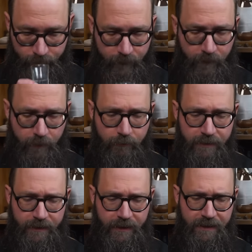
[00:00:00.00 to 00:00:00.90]
the
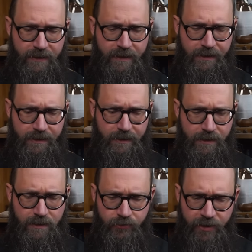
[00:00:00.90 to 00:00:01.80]
nose, like, like I said, is
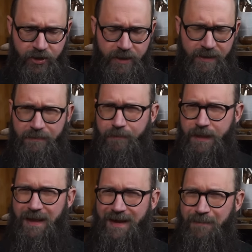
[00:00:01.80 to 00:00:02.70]
astringent,
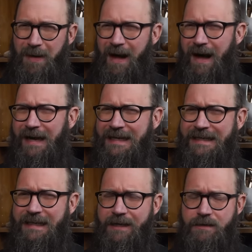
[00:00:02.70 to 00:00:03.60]
but like
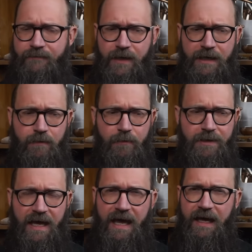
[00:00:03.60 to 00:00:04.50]
pine, has a very
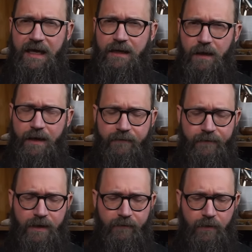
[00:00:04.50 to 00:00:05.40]
almost hay-like
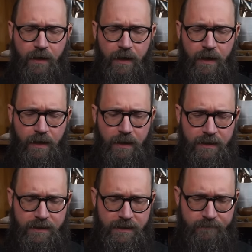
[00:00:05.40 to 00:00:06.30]
flavor
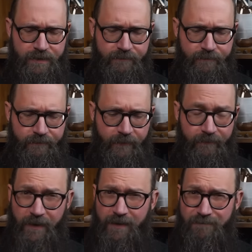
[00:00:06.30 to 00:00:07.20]
um, but
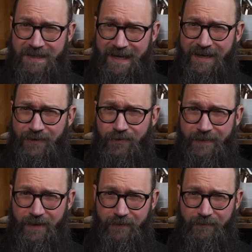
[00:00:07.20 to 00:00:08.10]
very botanical,
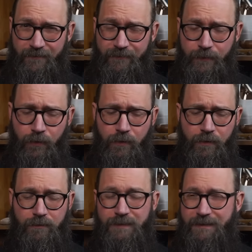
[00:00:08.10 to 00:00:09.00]
very
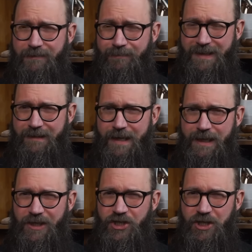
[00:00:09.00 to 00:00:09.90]
floral, a bit
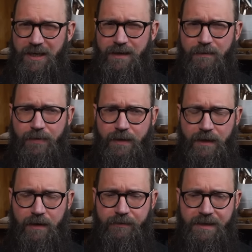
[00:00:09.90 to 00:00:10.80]
like gin,
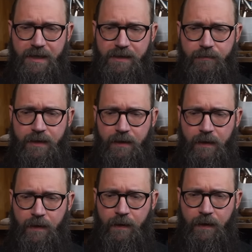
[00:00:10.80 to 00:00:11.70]
but I would say something
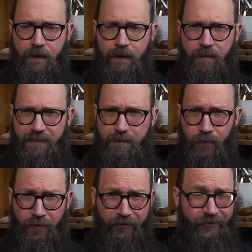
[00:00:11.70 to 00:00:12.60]
uh, a bit
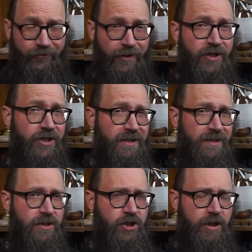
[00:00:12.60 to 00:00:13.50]
more astringent
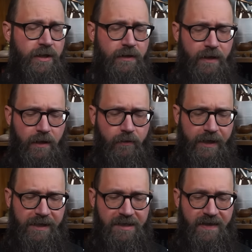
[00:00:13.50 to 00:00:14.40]
than gin, not
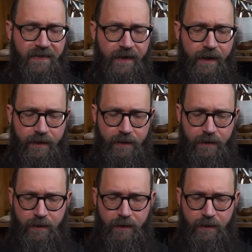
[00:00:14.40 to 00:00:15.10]
quite as thick.